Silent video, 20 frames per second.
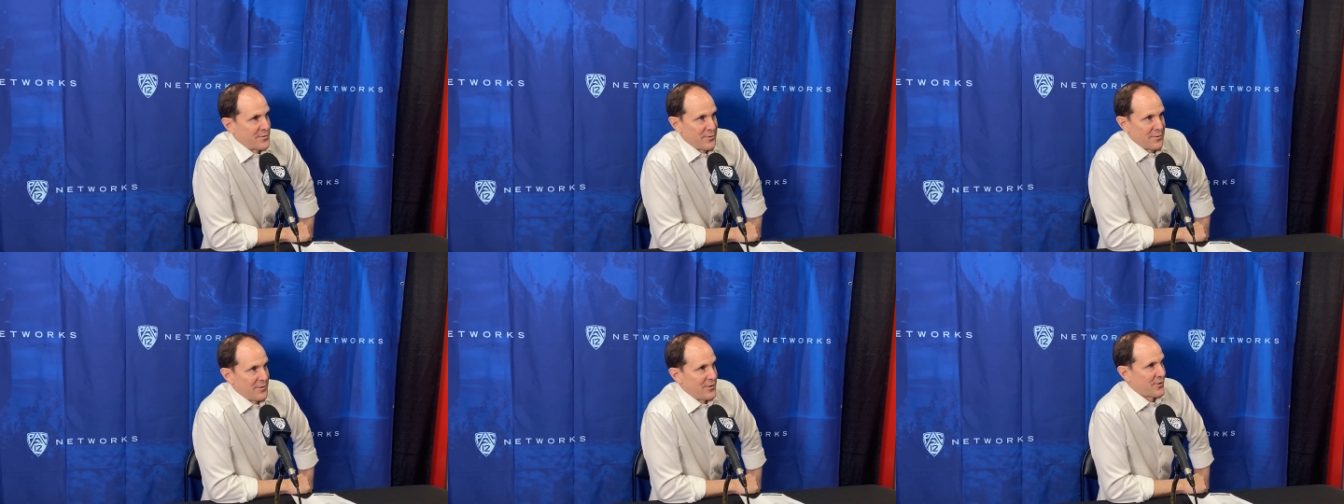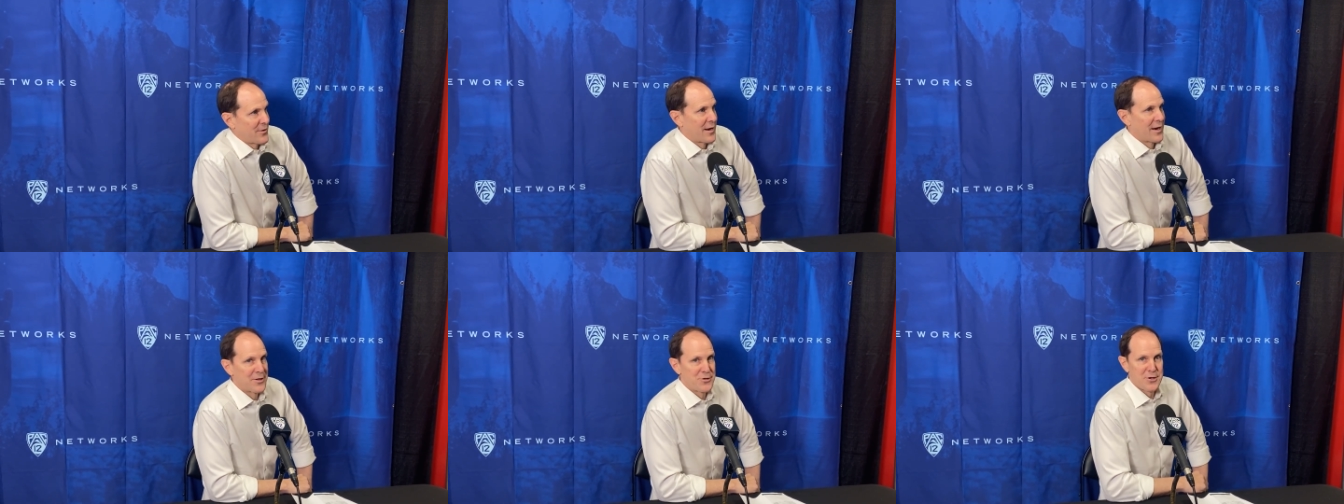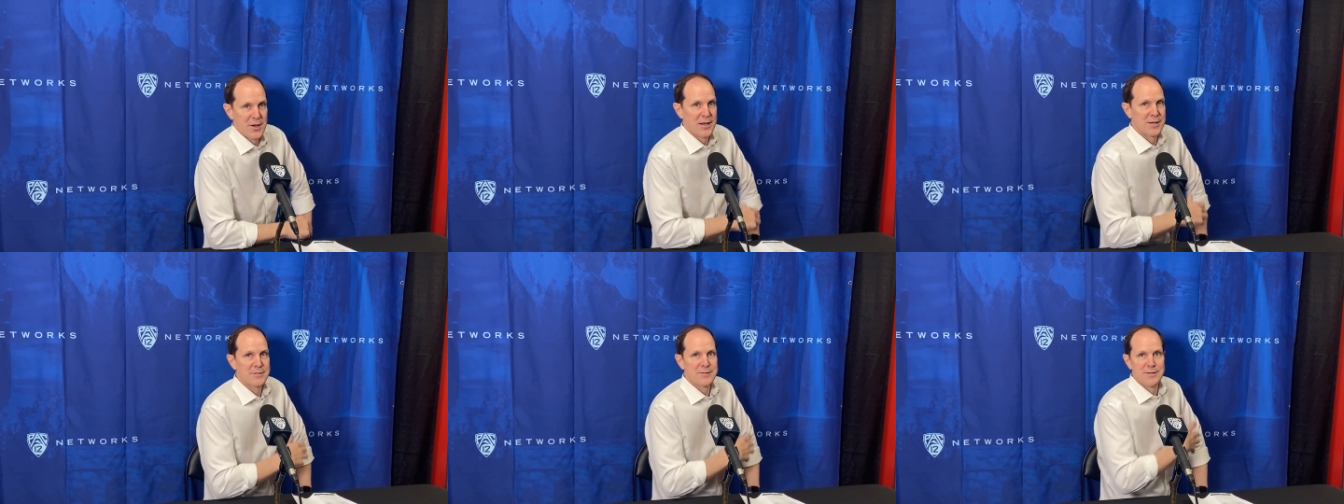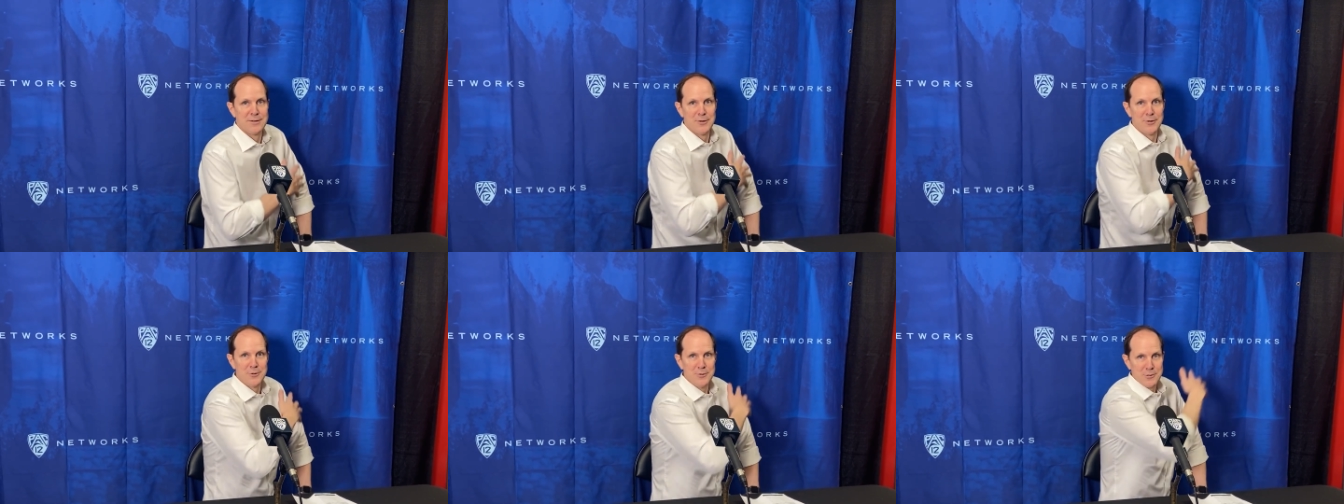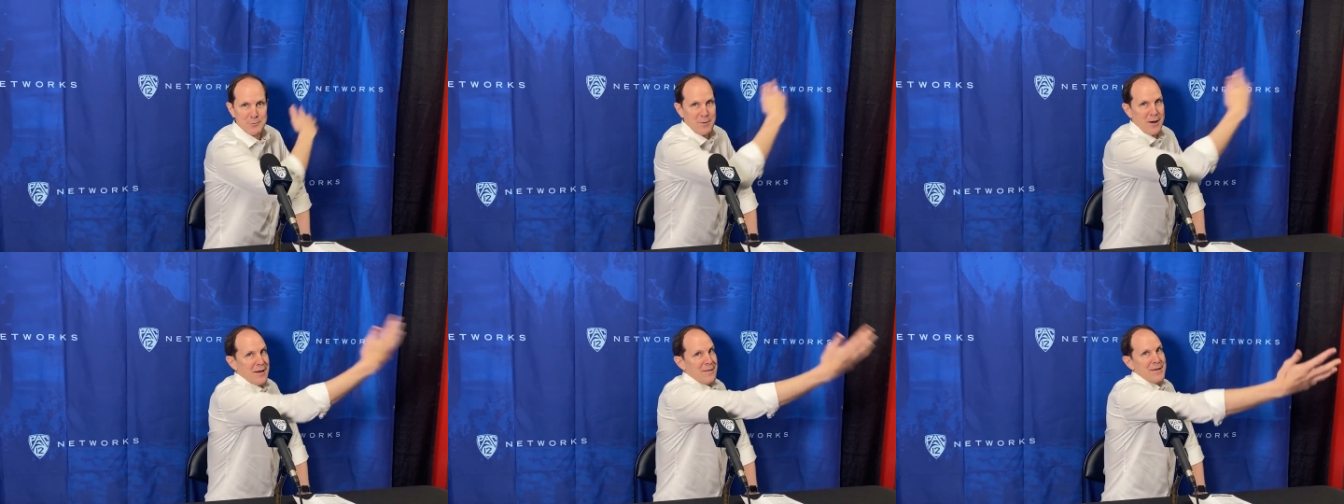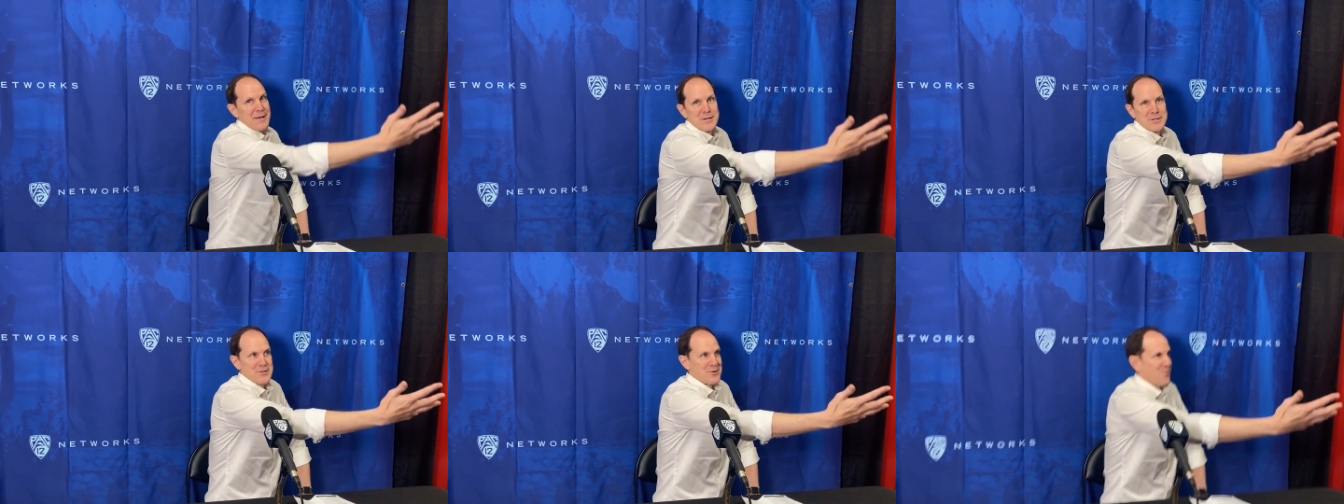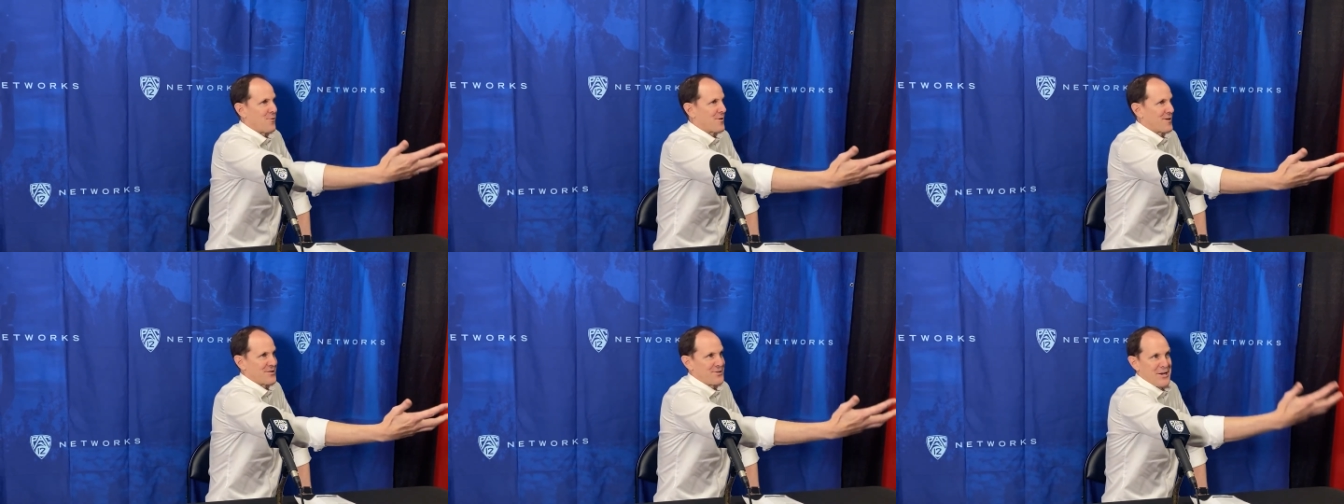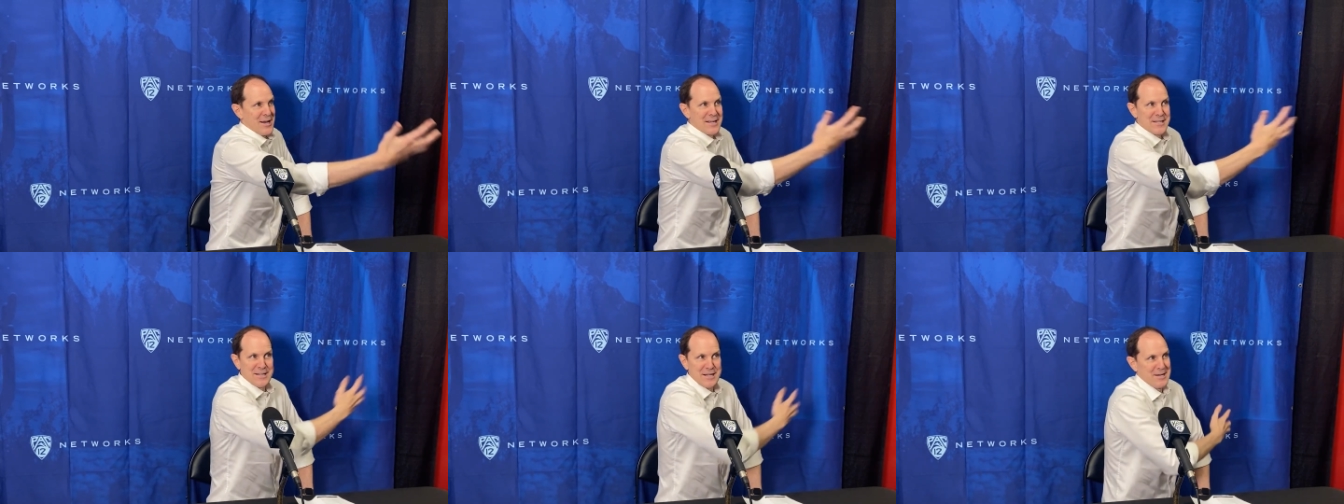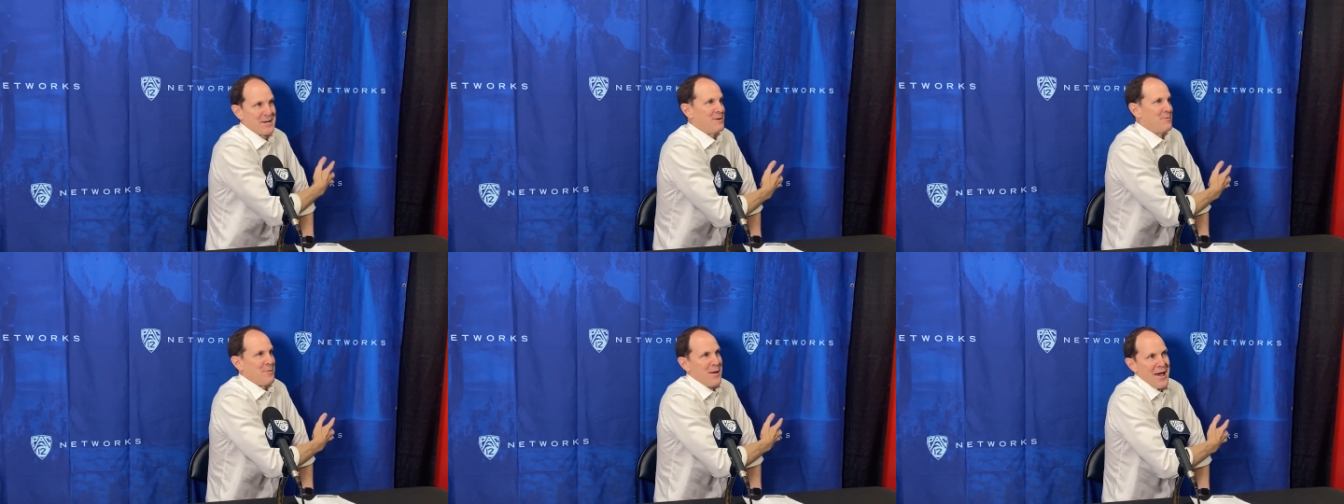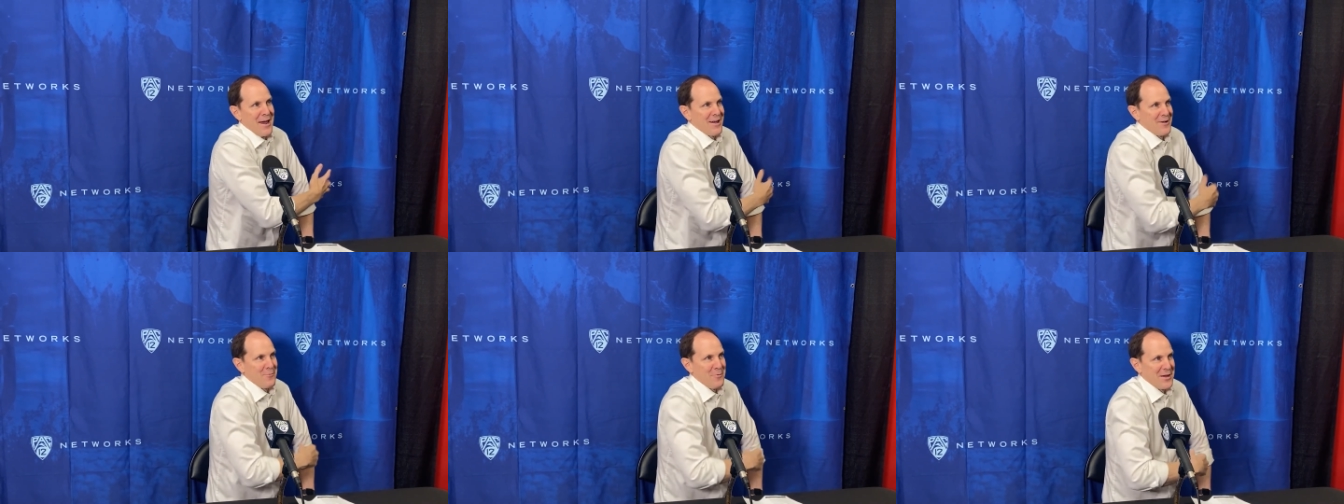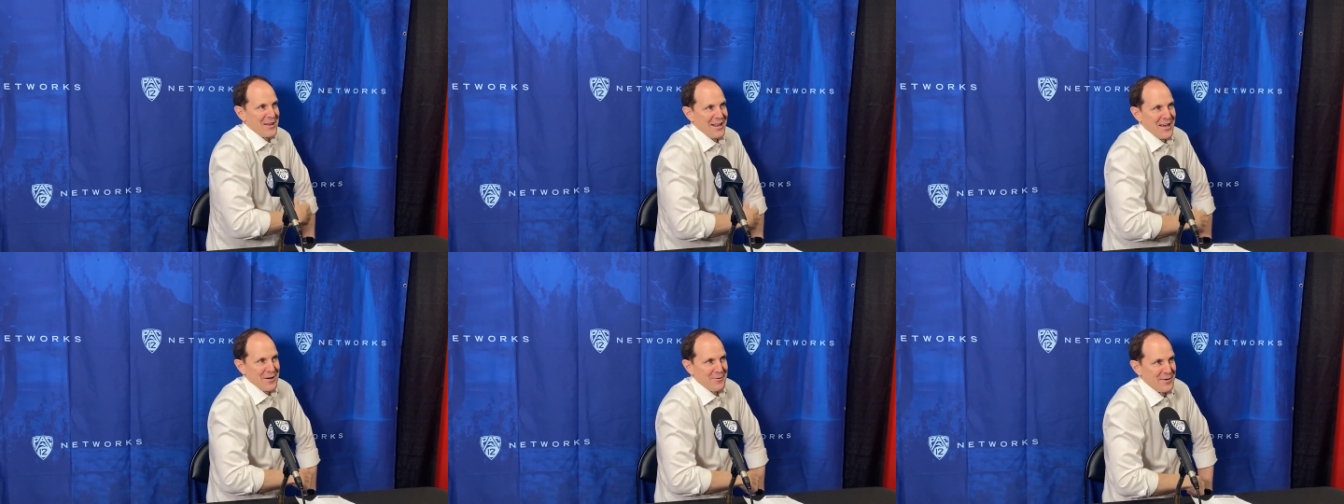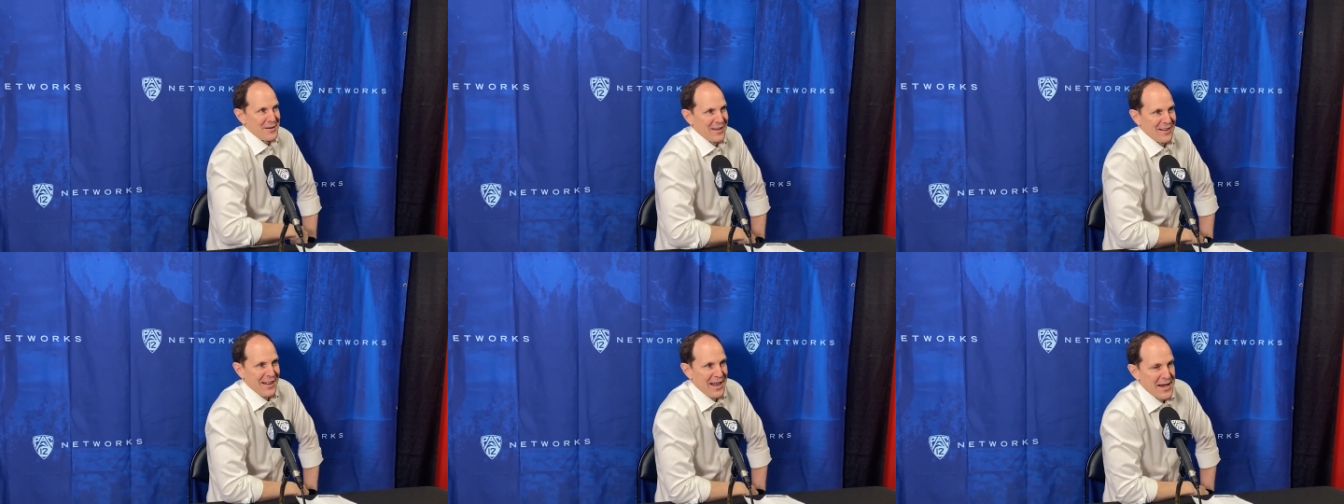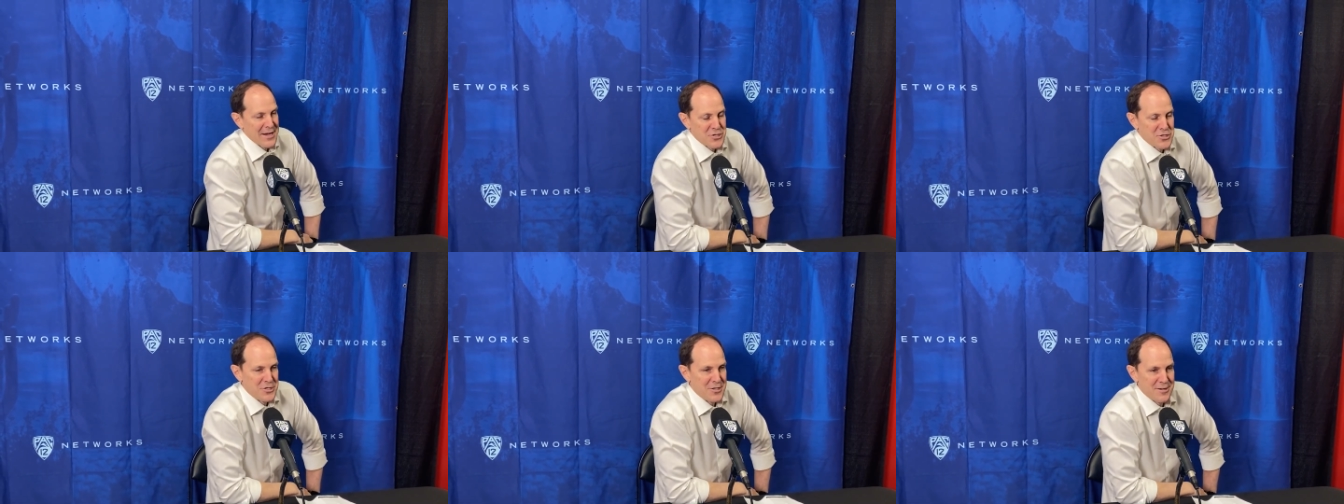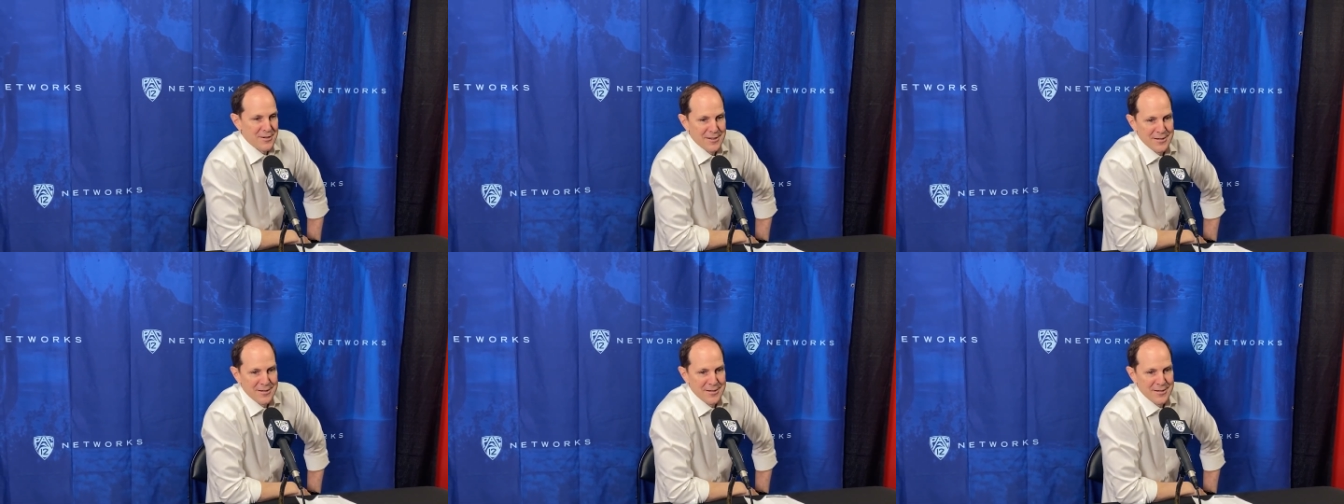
And you get a chance to lose by this or a chance to come back and win like we did last year.